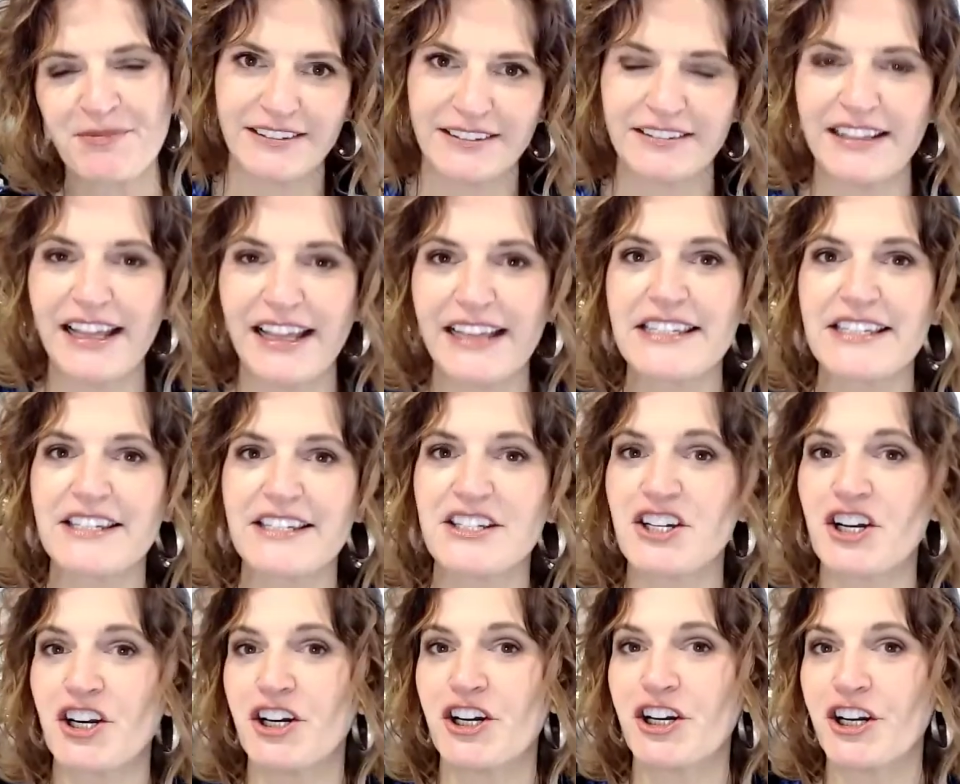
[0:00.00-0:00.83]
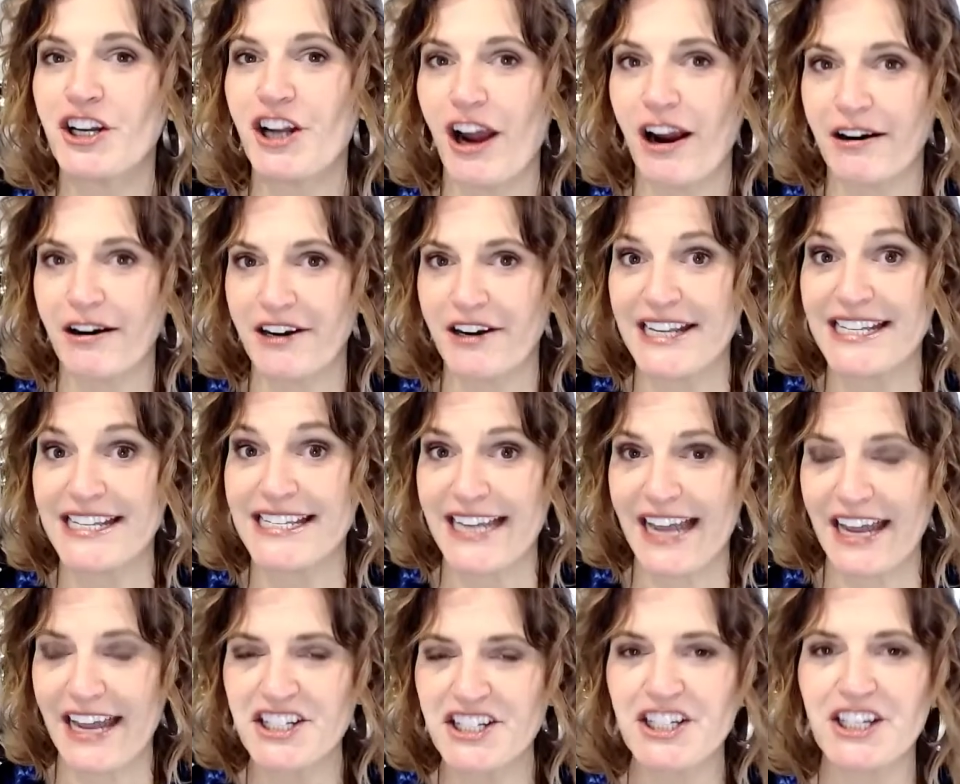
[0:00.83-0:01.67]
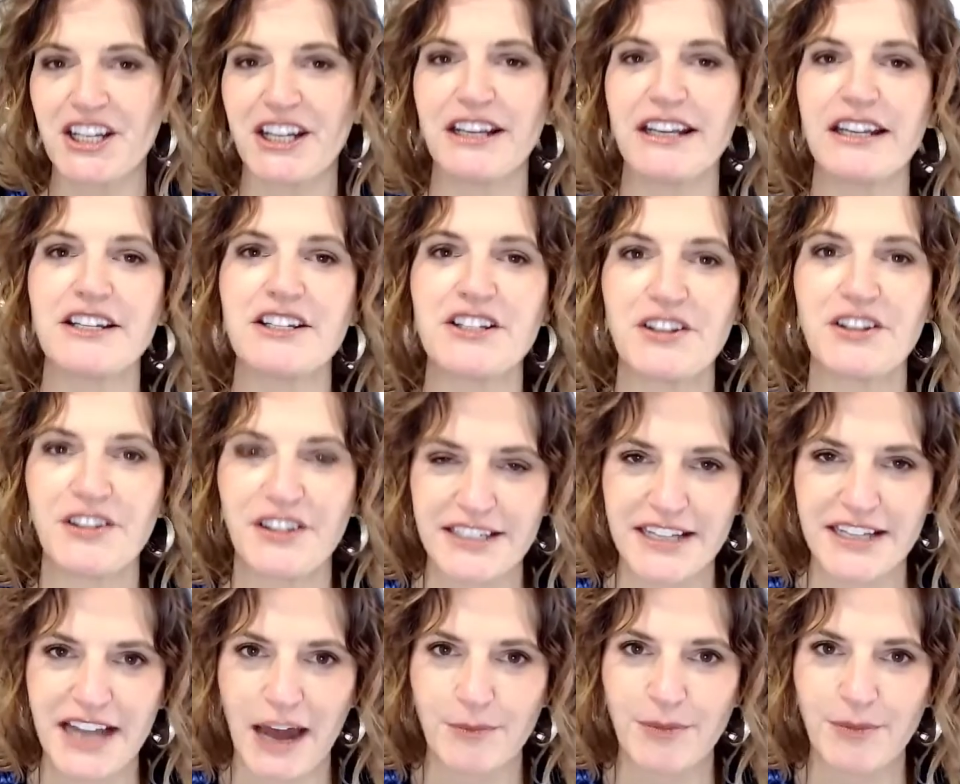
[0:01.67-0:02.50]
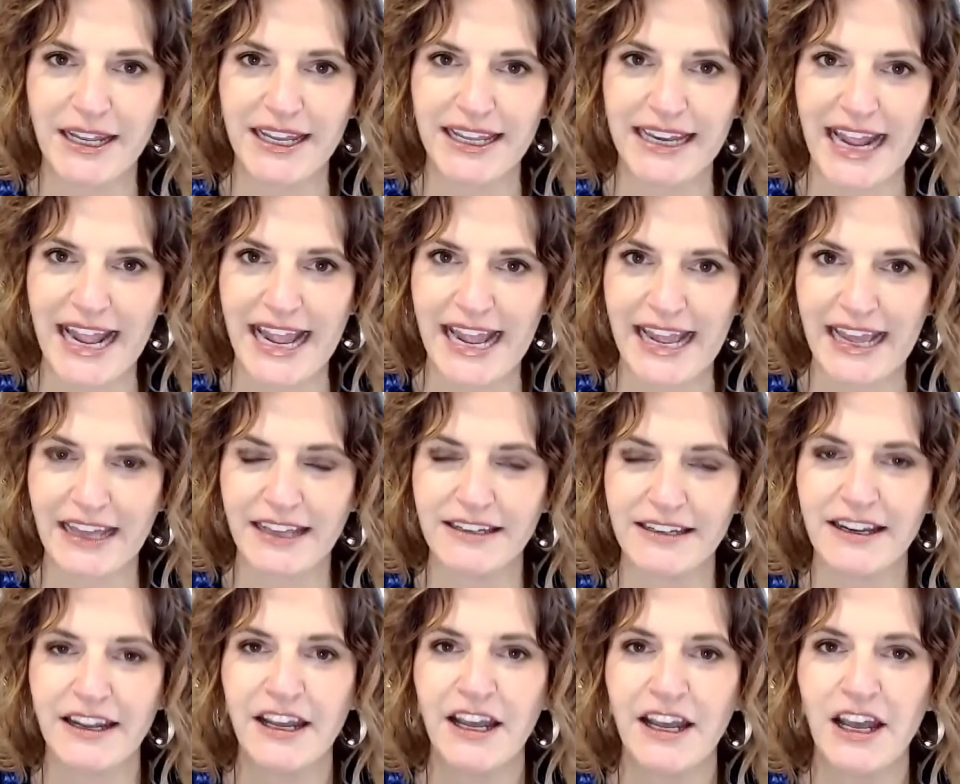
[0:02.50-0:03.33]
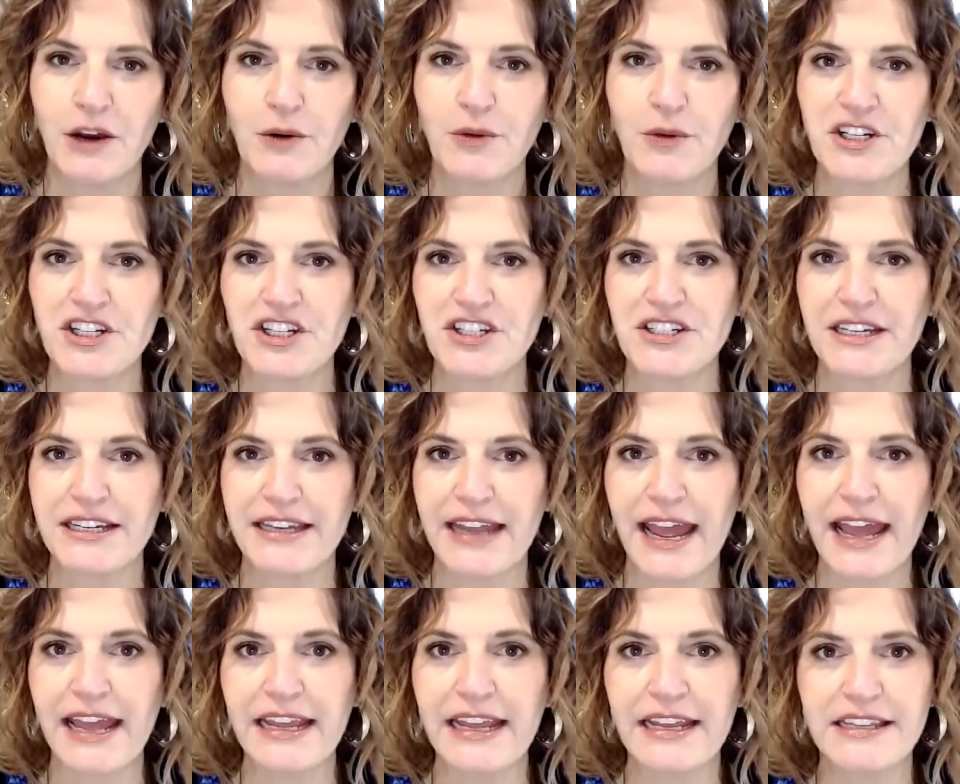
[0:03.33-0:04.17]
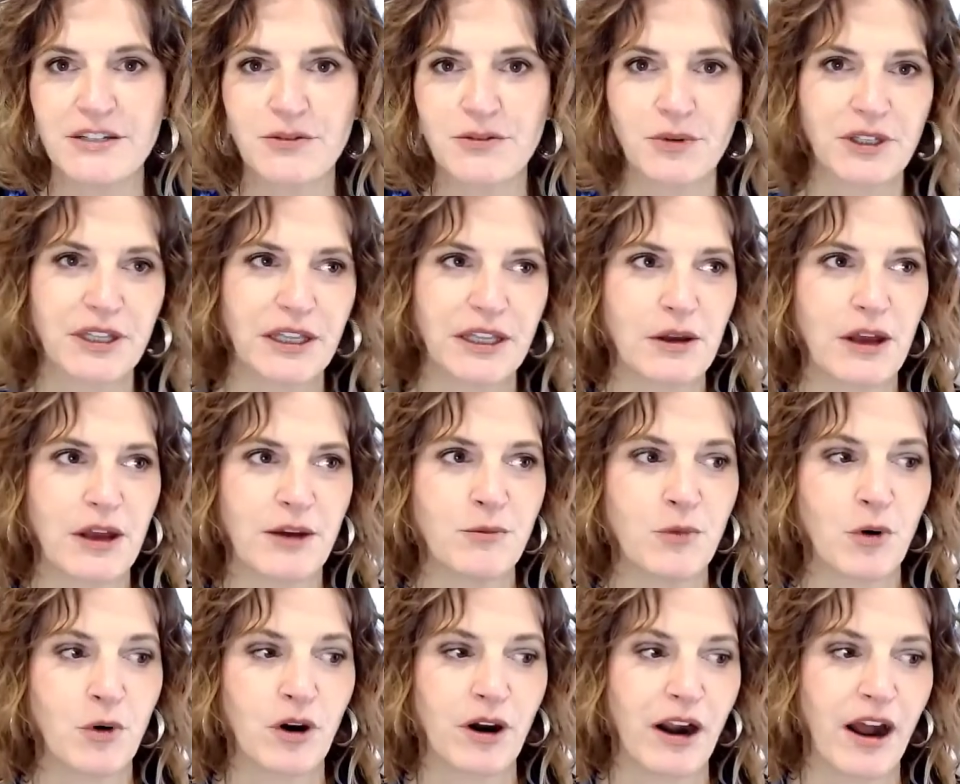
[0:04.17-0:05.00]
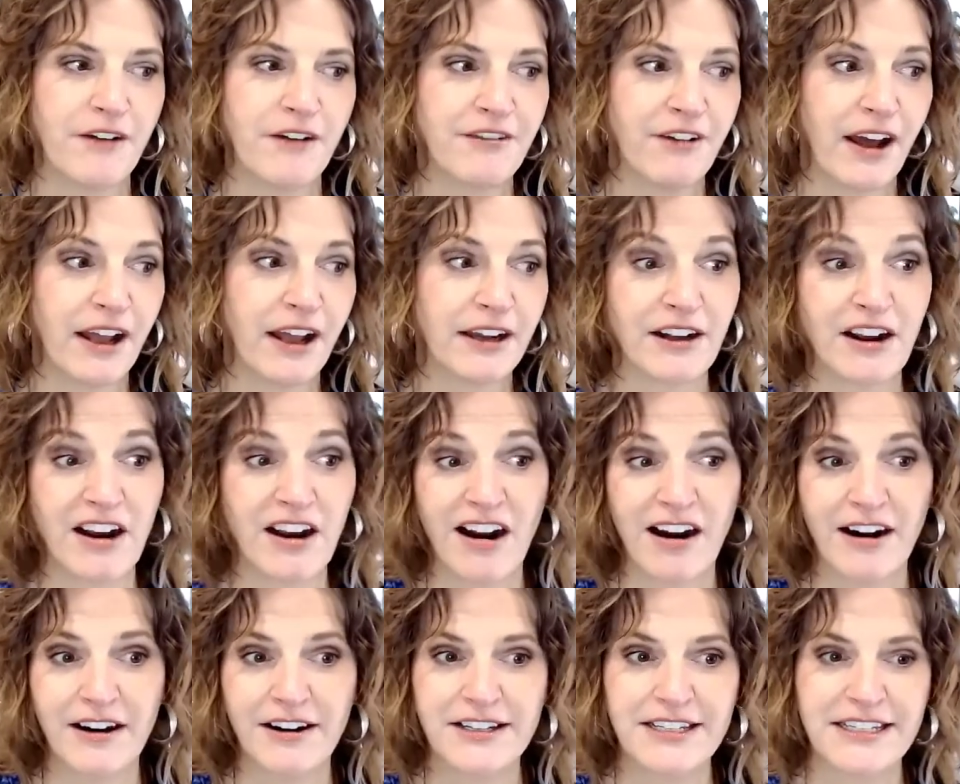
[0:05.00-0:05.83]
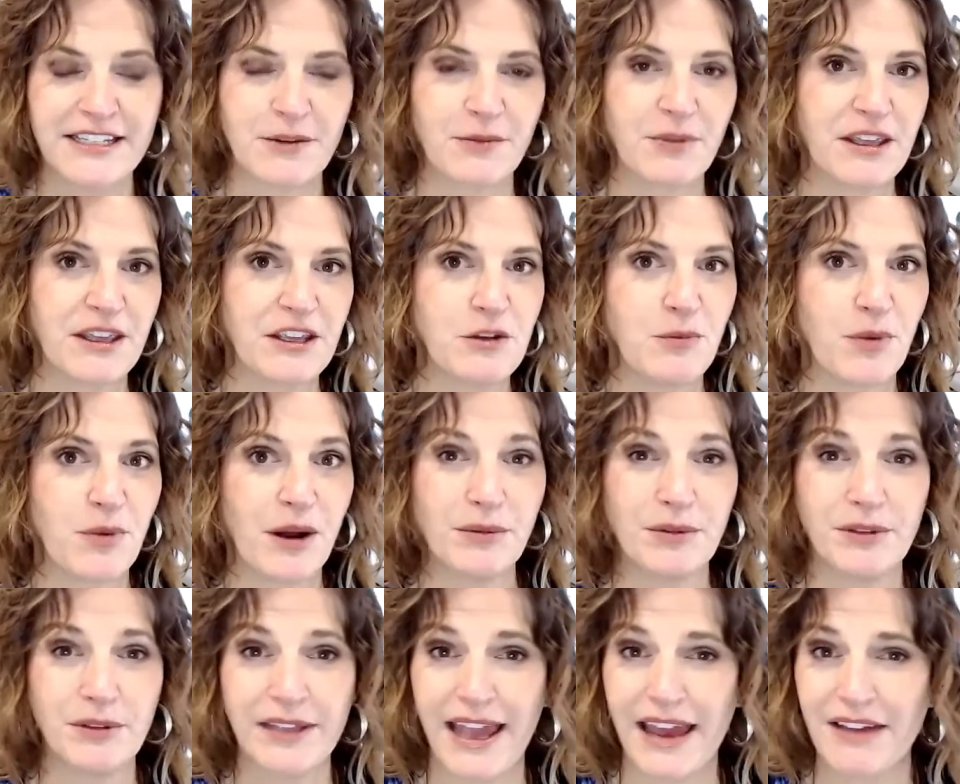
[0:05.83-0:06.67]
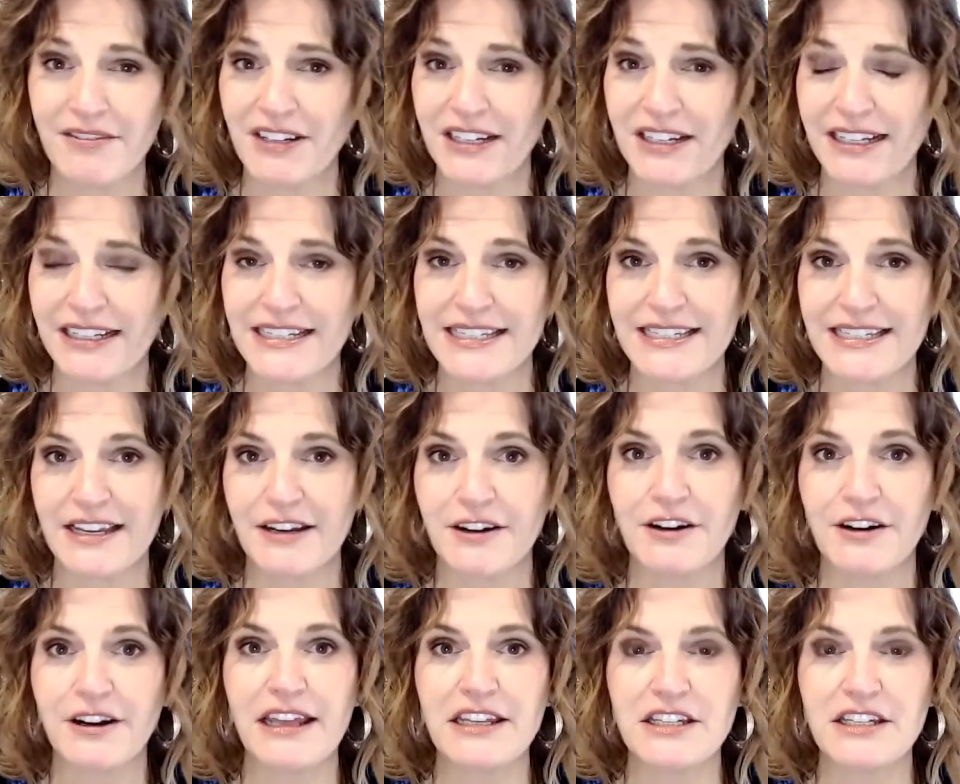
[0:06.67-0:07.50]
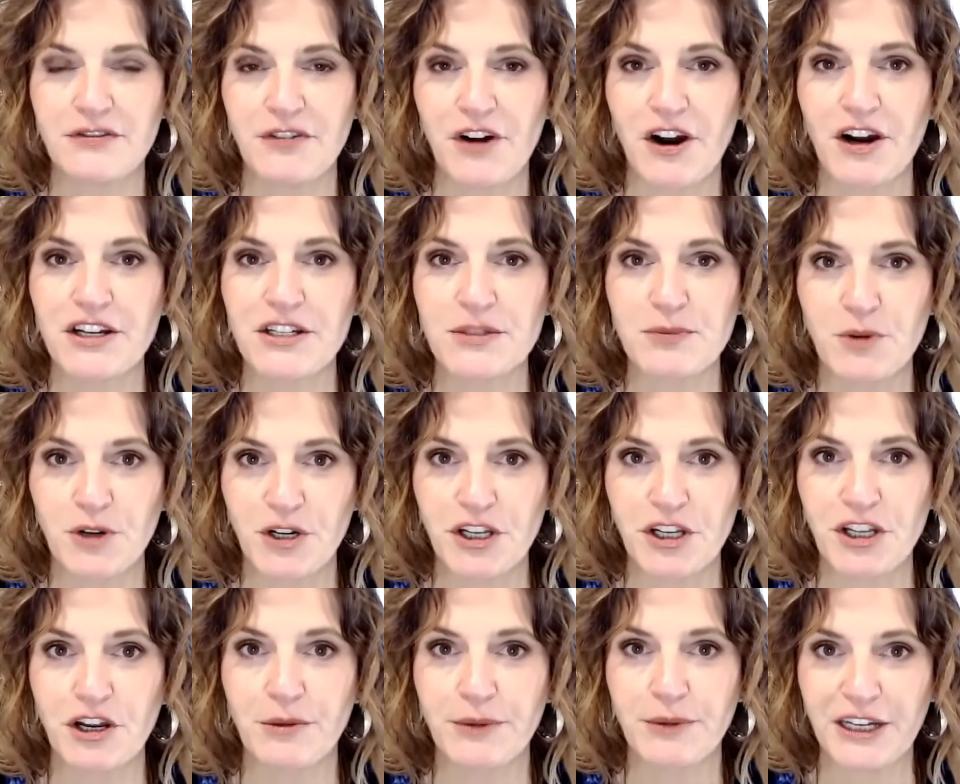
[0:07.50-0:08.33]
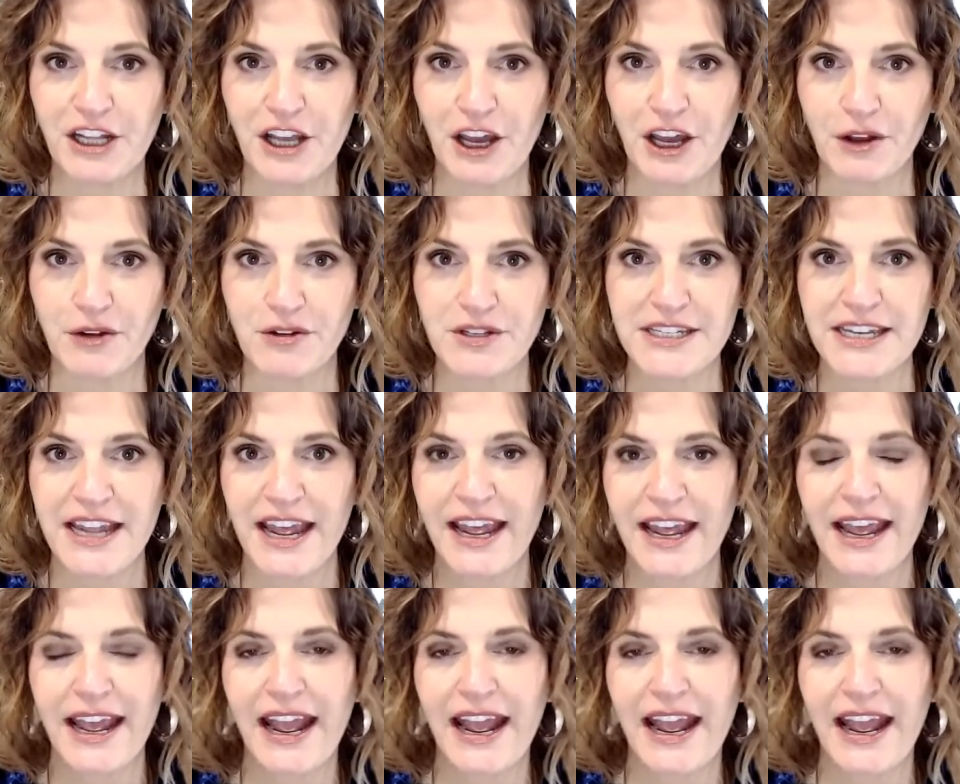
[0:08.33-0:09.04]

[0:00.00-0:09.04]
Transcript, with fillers: Let's turn our attention to the topic at hand, which today is really a more avant garde, something you probably haven't considered as far as procurement goes.